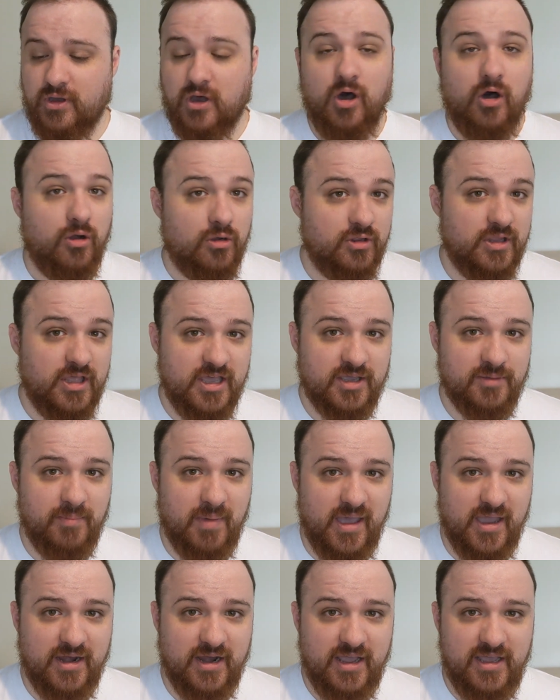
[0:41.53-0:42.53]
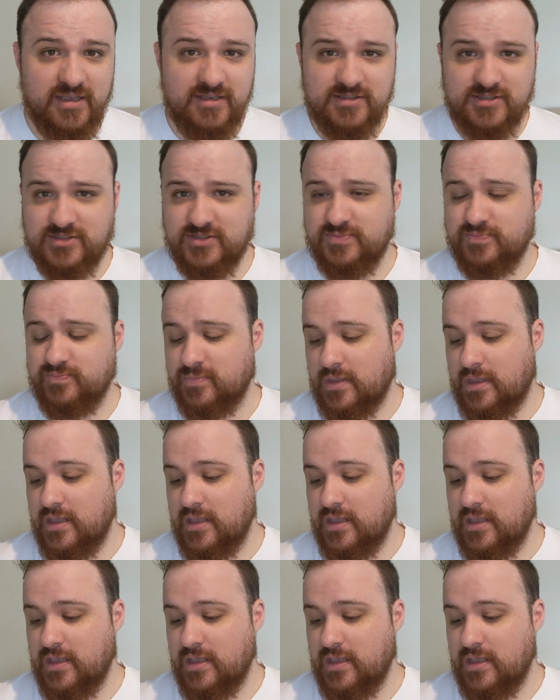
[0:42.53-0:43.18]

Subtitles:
whole egg mayonnaise,